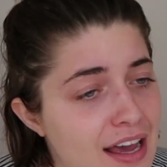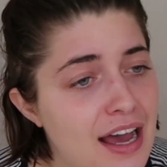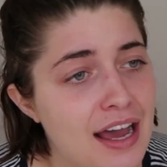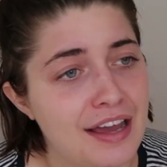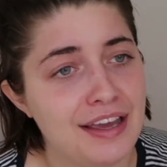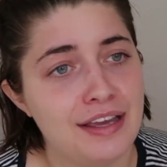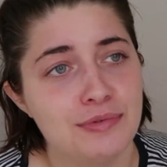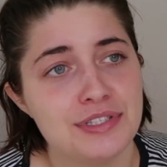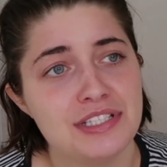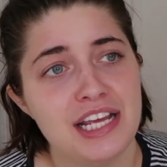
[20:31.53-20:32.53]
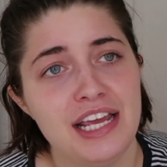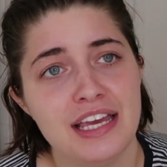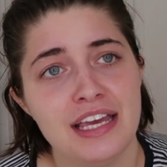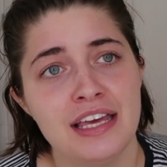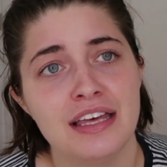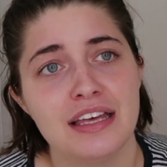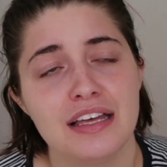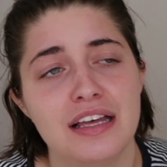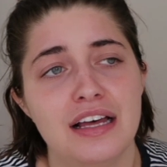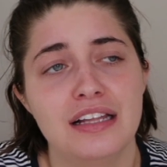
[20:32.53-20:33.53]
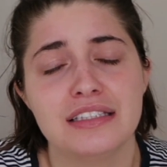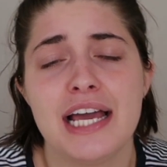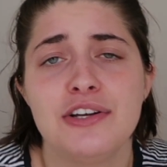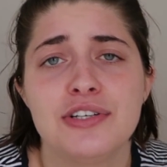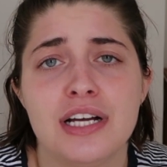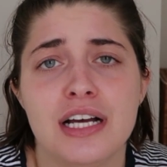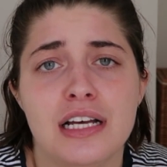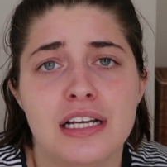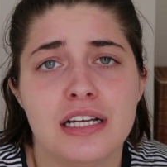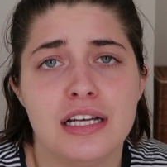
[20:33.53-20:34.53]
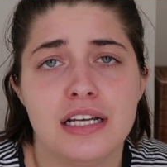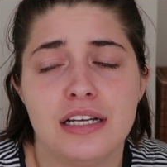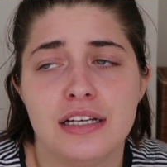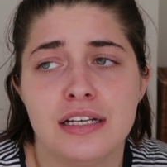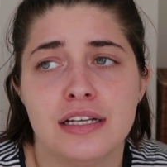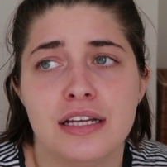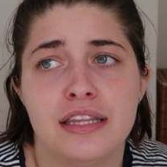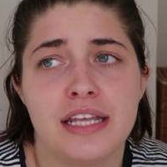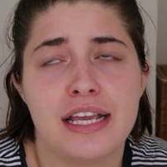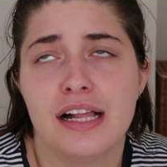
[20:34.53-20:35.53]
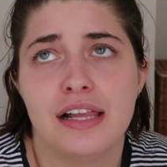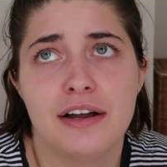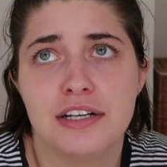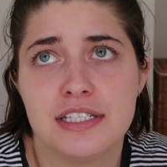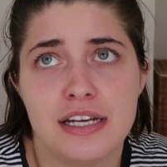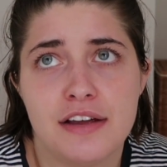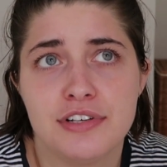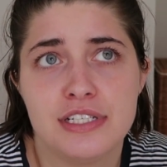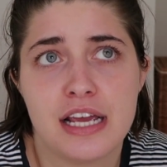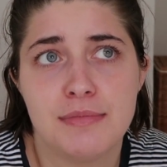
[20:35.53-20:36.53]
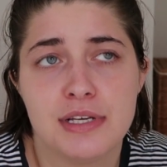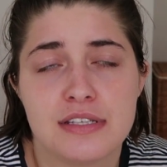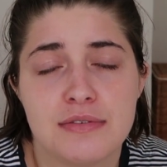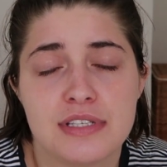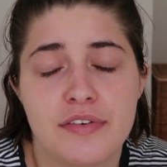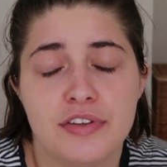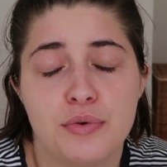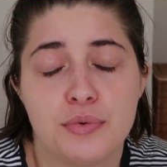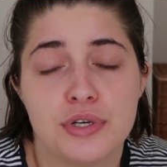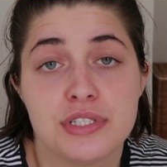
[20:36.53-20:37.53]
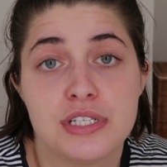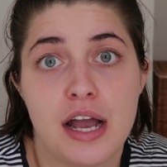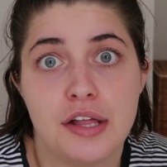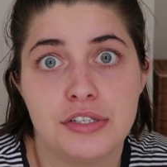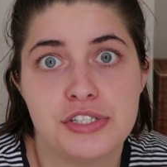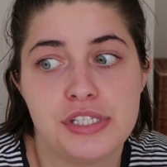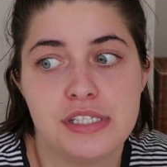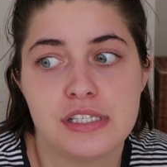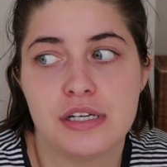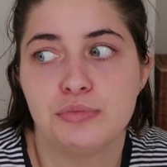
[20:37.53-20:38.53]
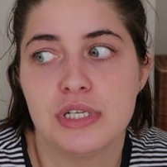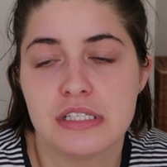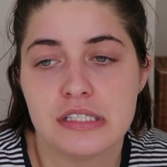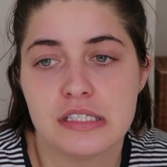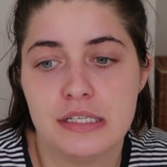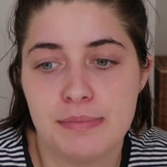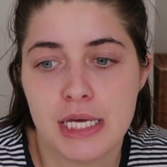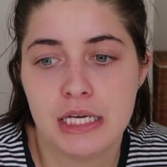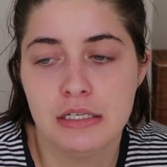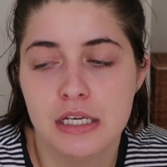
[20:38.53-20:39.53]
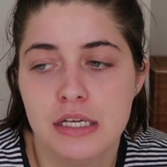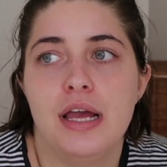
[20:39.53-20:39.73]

I was taking Allegra and like Claritin every day because I was having the worst allergies and I wasn't sleeping,